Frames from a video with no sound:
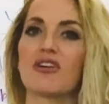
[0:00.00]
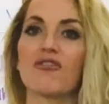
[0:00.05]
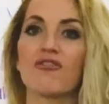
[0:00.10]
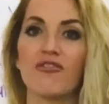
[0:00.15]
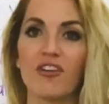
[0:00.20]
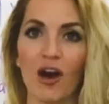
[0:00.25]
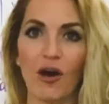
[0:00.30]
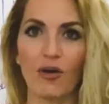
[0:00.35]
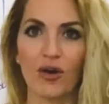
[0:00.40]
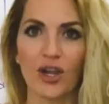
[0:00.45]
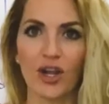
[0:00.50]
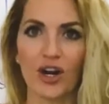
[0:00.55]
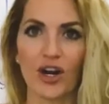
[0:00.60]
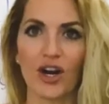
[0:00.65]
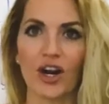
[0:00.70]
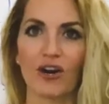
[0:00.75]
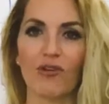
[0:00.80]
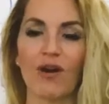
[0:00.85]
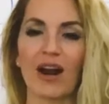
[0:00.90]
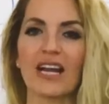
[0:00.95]
a
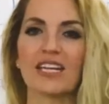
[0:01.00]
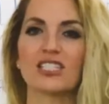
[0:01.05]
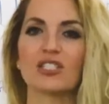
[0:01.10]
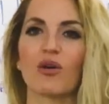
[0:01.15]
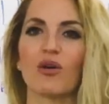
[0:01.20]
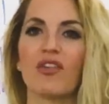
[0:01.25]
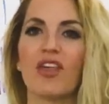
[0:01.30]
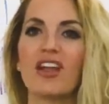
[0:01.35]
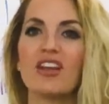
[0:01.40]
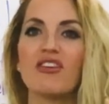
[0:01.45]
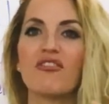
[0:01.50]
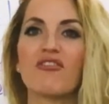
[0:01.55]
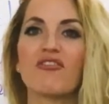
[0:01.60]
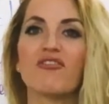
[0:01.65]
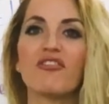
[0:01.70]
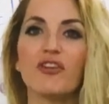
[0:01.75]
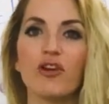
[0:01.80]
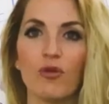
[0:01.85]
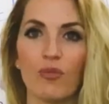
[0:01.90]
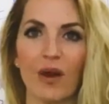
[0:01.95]
failure, right? So then you
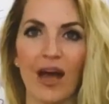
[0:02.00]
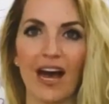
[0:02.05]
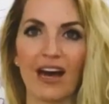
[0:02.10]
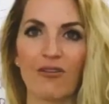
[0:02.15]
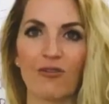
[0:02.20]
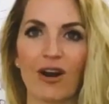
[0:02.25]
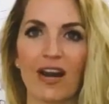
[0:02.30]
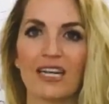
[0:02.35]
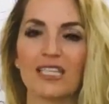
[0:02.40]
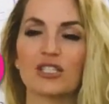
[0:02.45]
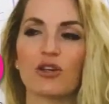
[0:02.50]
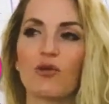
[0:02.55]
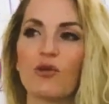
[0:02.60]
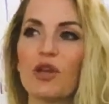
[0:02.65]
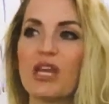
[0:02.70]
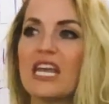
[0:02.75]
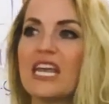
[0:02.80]
feel bad, right? So you